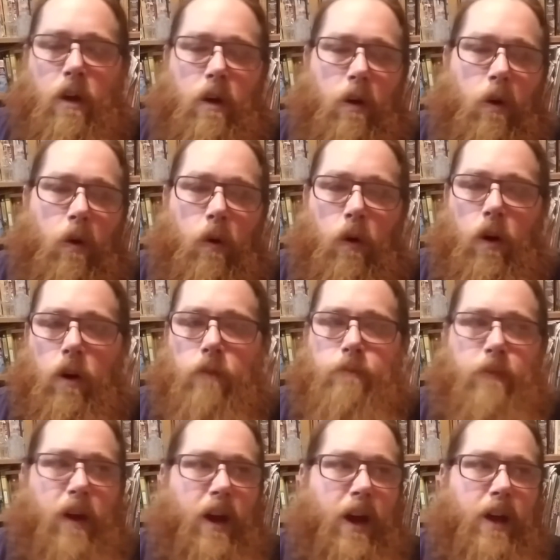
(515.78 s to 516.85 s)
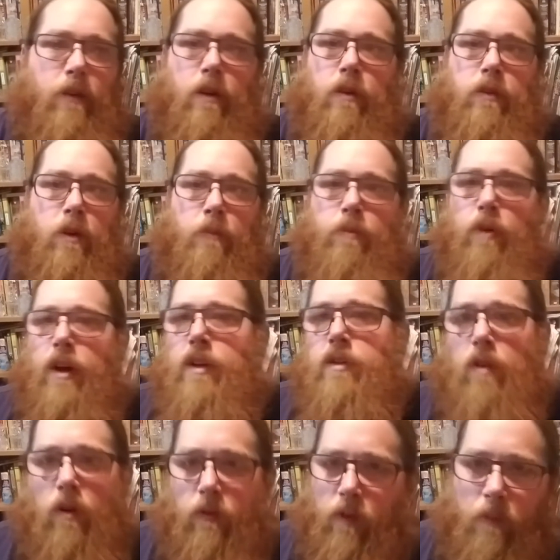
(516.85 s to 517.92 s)
or, I don't know, your bread's
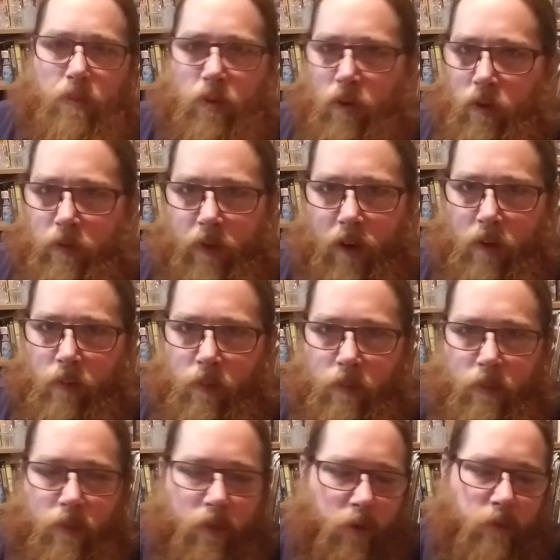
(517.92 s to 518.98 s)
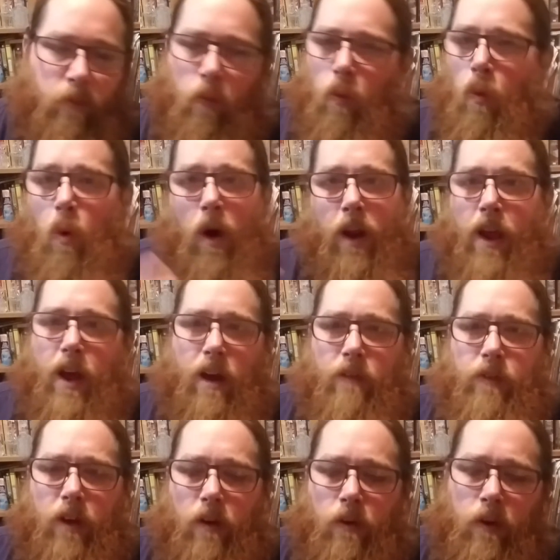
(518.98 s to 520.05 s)
overproofing, or what
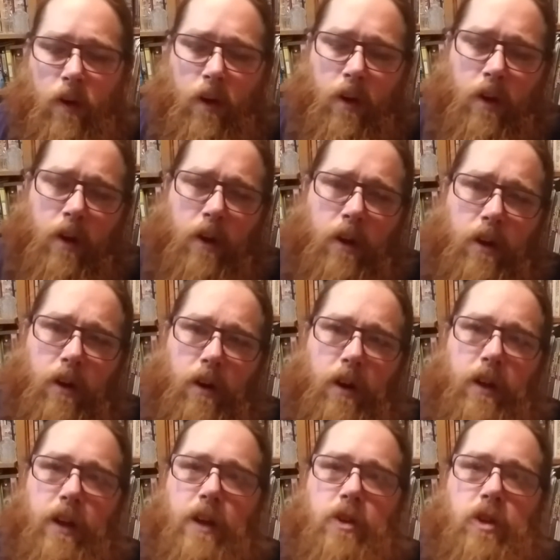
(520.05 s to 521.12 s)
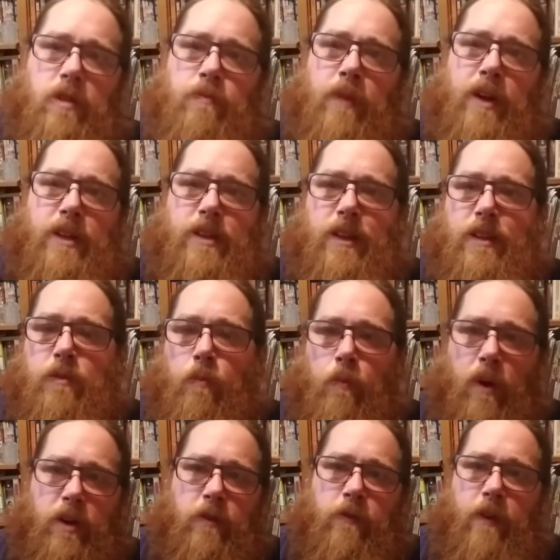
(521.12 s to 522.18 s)
have you. All right, it just makes things
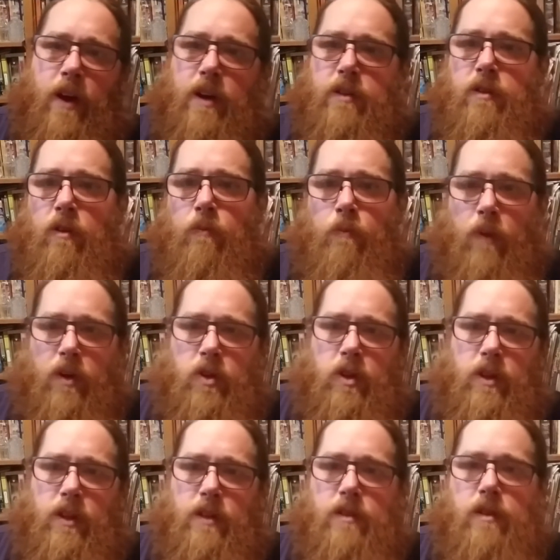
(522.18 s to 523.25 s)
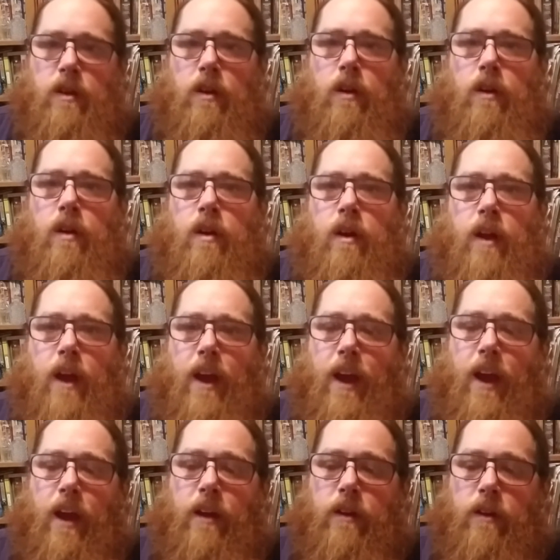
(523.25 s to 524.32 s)
much faster, much easier,
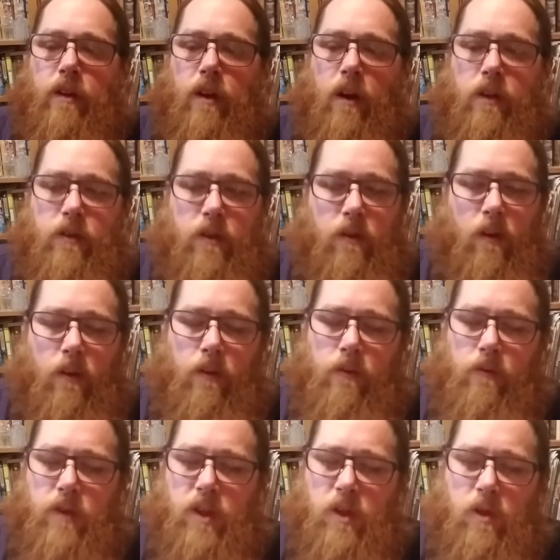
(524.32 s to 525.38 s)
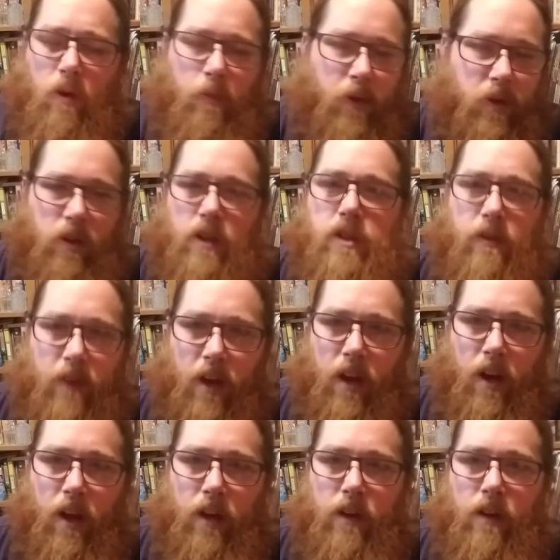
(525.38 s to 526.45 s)
and so much less of a
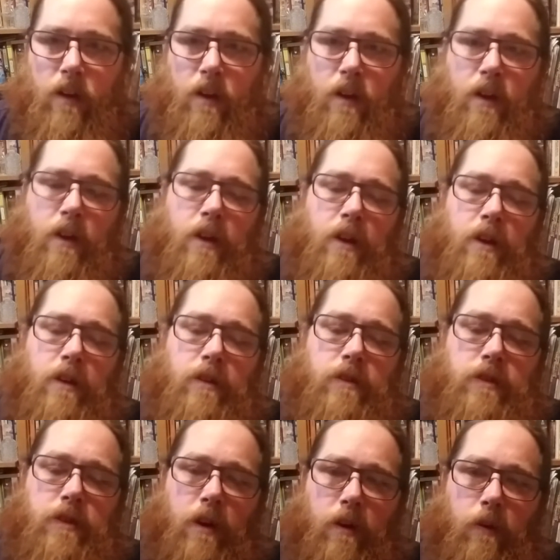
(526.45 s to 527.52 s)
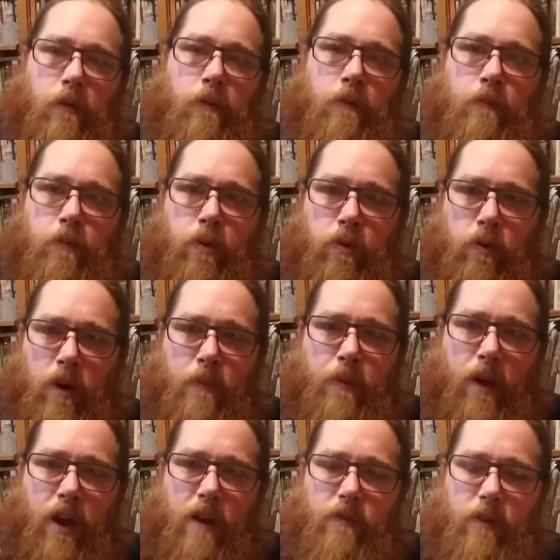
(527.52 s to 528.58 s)
headache. So prep
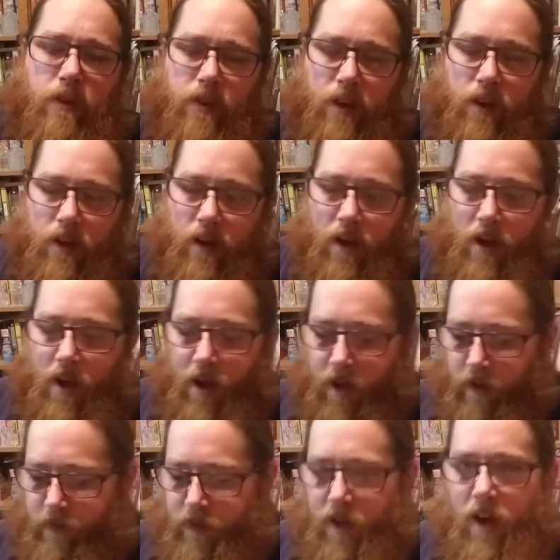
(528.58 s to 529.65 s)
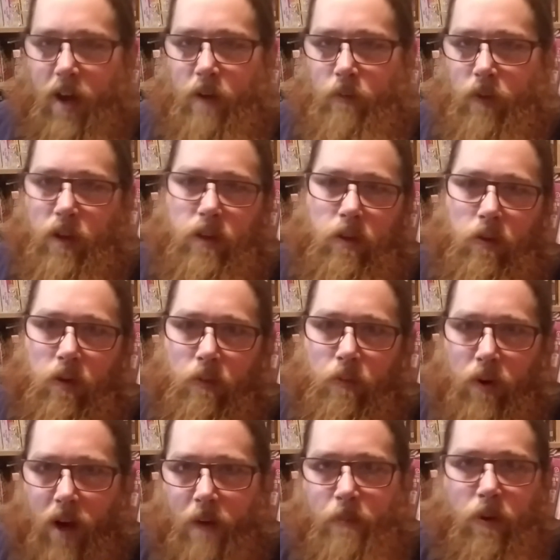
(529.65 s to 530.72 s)
everything ahead of time that you can
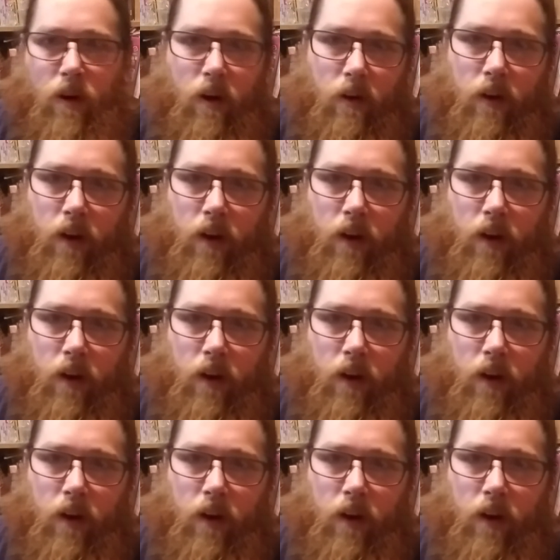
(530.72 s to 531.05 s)
prep, all